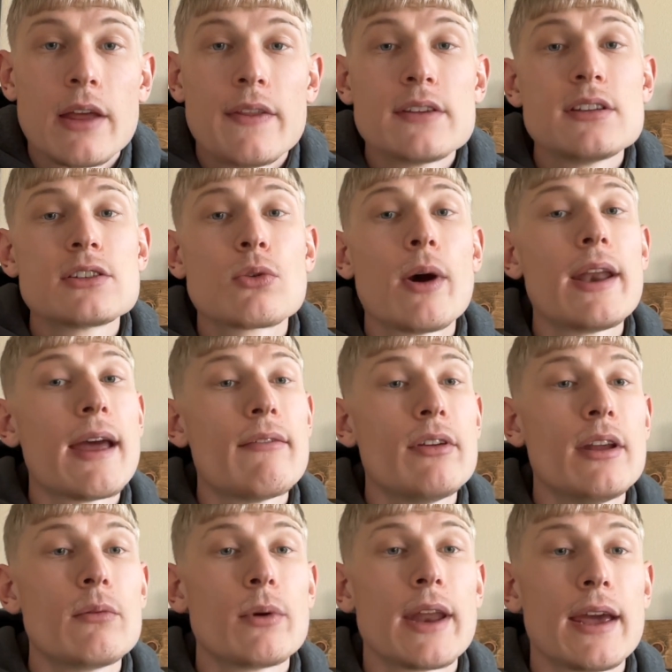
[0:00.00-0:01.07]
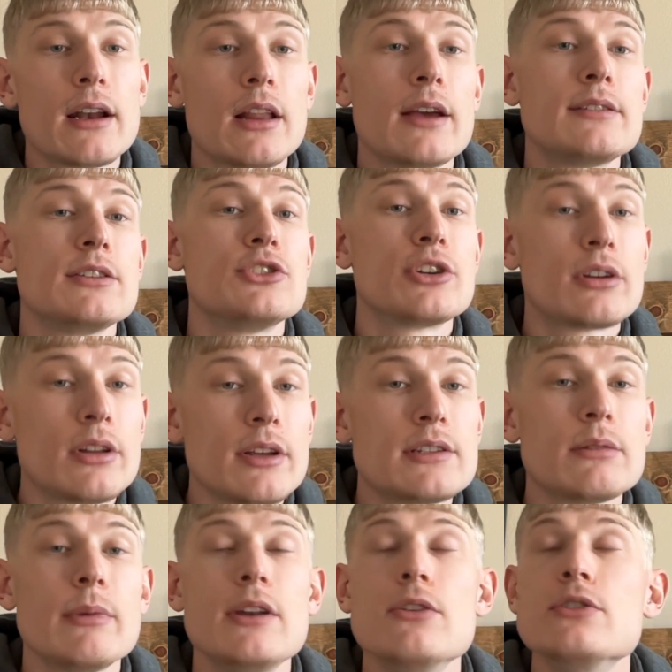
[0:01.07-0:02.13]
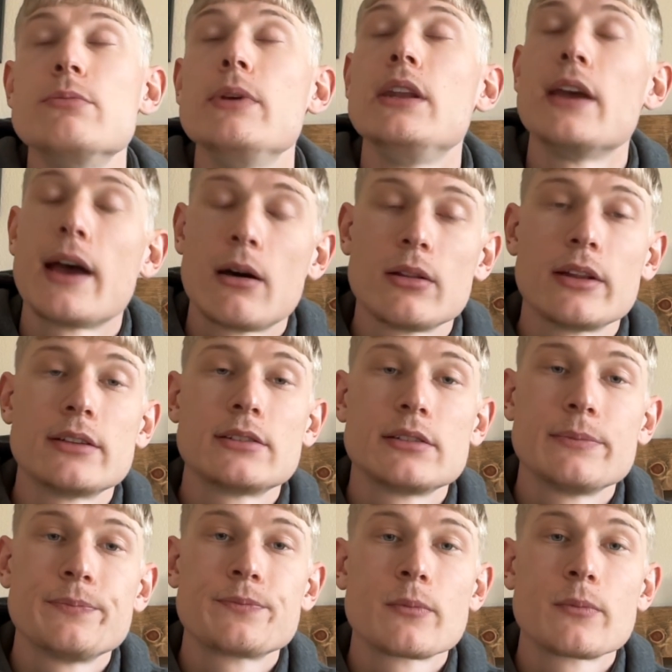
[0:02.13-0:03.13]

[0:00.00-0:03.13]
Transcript: and this is quite evident when analyzing journalism and news media outlets.